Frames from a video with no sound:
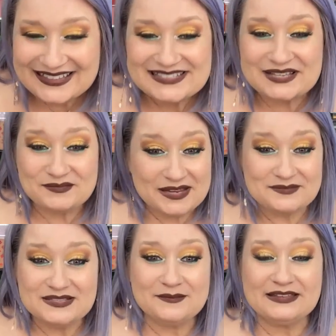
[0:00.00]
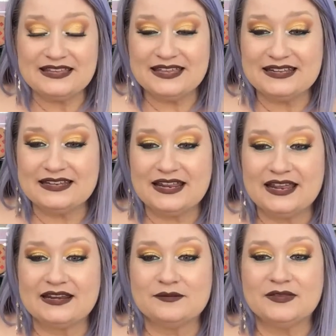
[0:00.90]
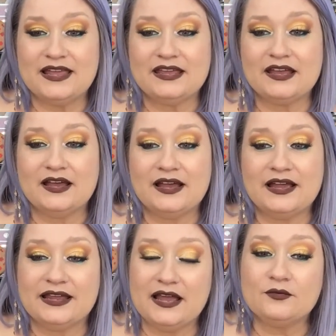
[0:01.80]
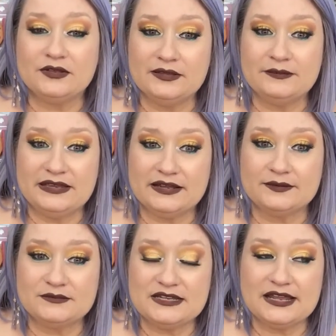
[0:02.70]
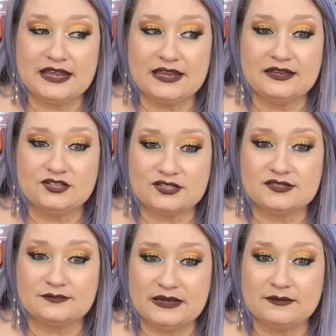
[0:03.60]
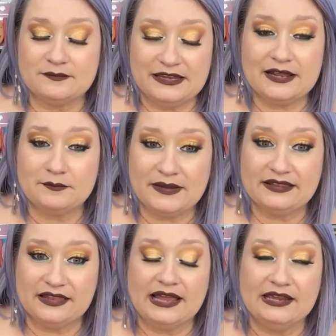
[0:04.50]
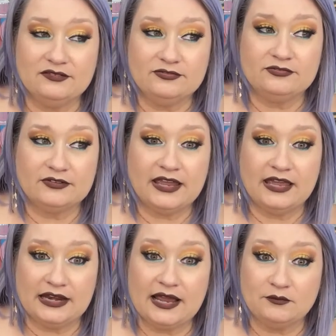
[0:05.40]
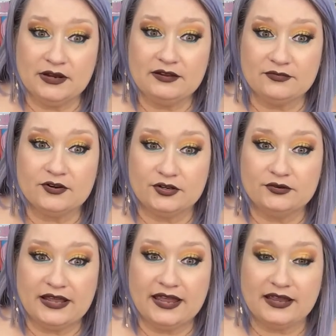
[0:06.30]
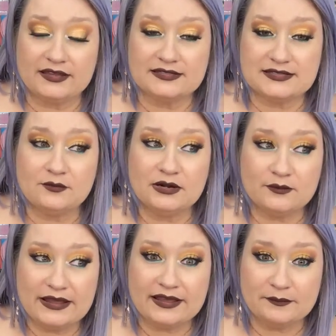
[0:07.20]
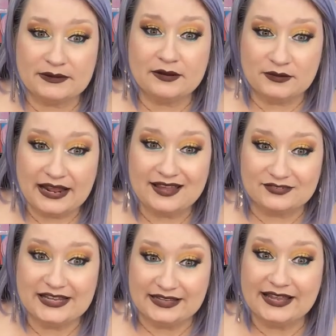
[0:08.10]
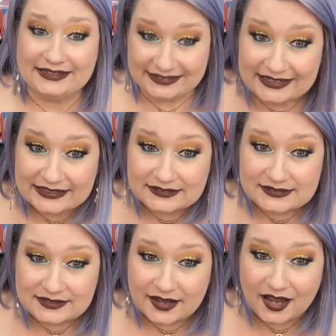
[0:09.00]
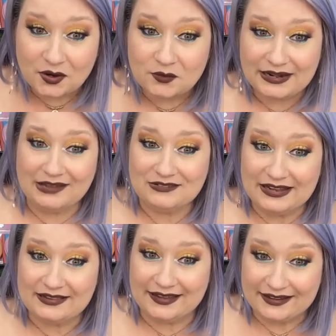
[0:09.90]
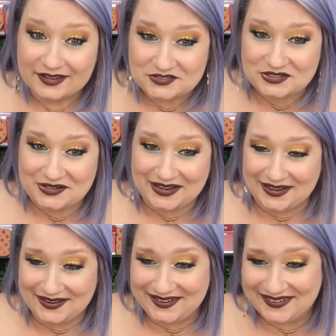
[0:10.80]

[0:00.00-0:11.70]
Sometimes I'm at the end of the day and I'm like, I got really beat up today, just being beat up by life. And I'm ready for a new day because I want to wake up and I want to have a day like this. I don't want to have a day like yesterday.